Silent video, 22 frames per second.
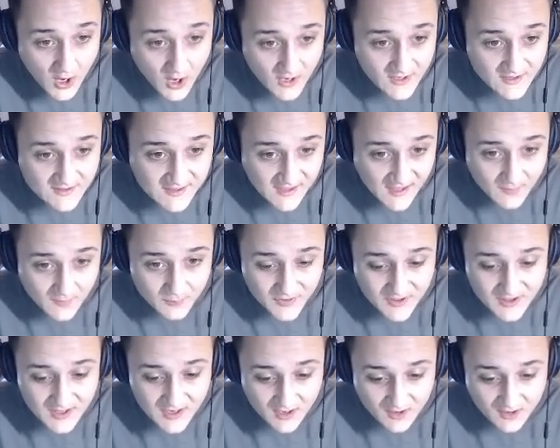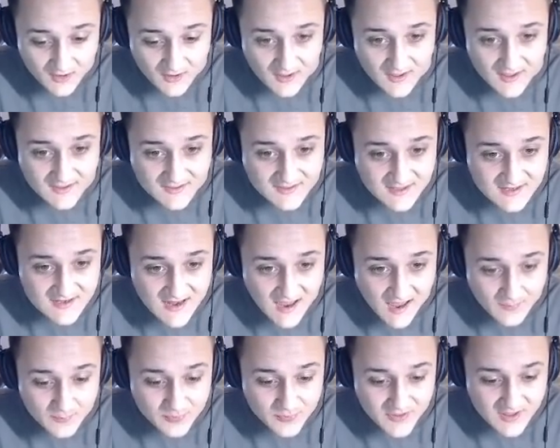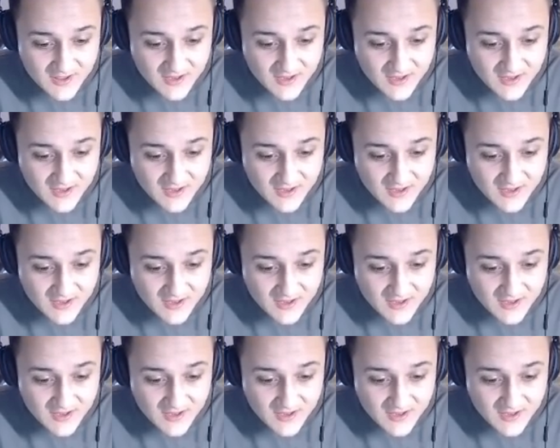He can't be here. He cannot be